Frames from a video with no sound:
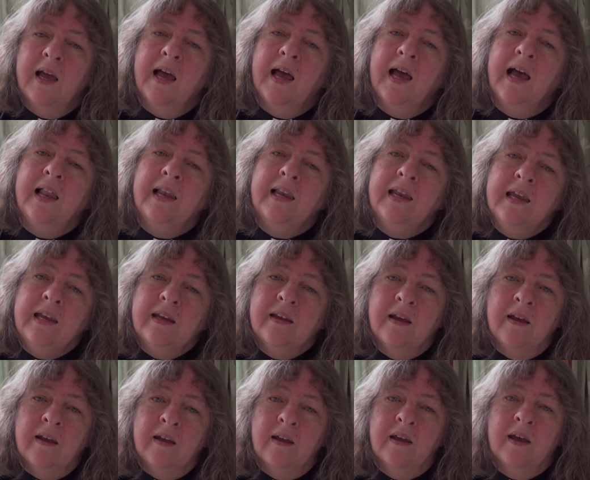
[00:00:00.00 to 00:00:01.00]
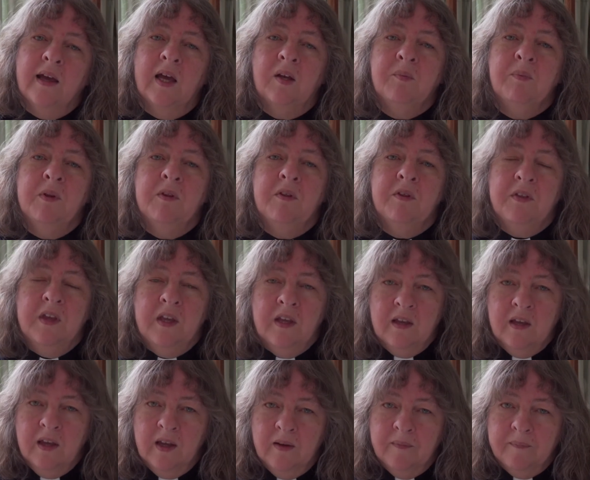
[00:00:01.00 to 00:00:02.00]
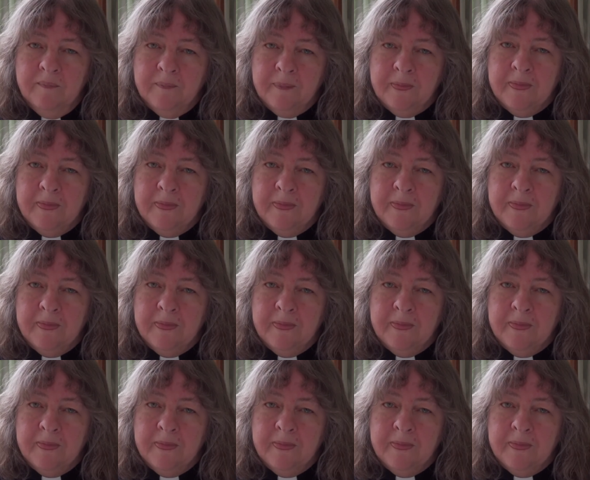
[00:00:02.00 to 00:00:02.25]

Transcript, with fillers: Helena had been thinking,